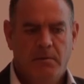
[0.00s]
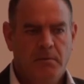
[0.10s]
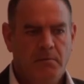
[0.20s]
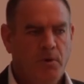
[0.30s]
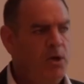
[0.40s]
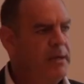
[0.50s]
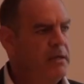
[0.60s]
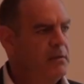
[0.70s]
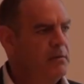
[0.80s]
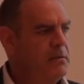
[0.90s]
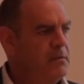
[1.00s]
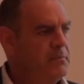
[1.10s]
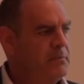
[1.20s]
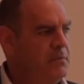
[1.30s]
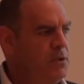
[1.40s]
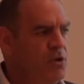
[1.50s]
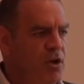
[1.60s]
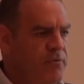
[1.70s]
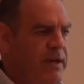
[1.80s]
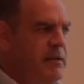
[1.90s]
What do you mean? You
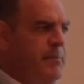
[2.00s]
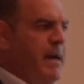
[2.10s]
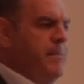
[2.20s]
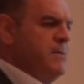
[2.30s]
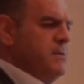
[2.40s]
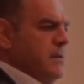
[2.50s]
don't read the papers?